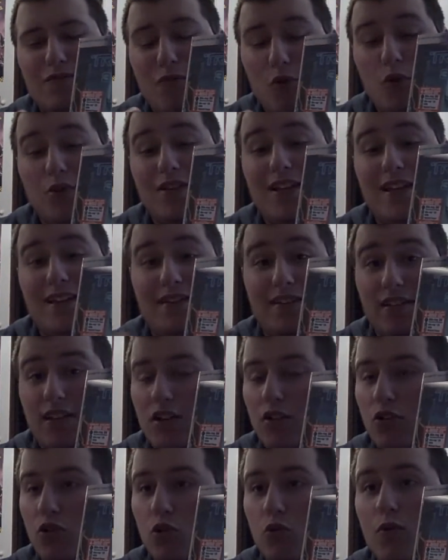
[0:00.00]

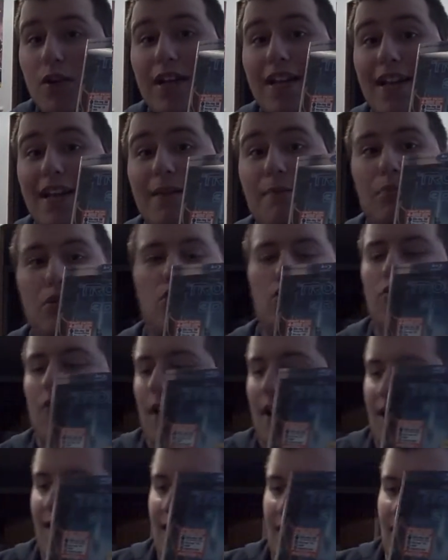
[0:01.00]
3D
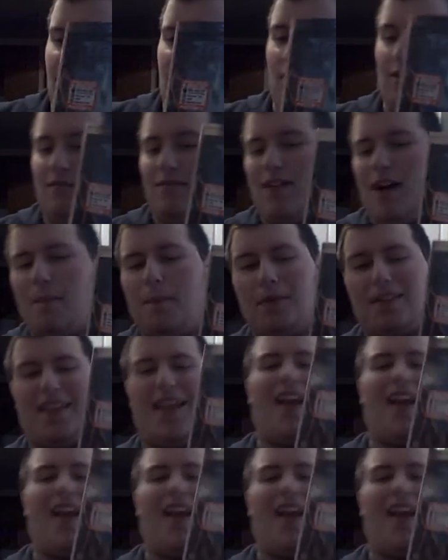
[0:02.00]
Blu-ray. There you go. I'll put